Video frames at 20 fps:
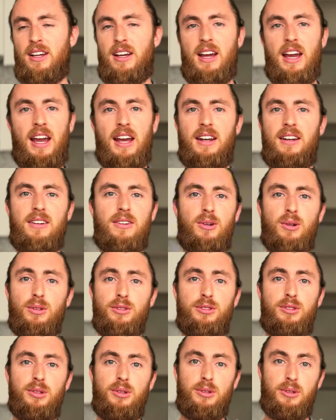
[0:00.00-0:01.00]
And
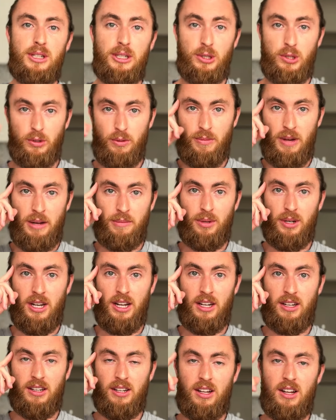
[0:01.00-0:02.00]
also you need to remember
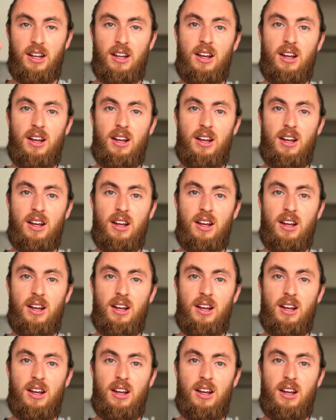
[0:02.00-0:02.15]
that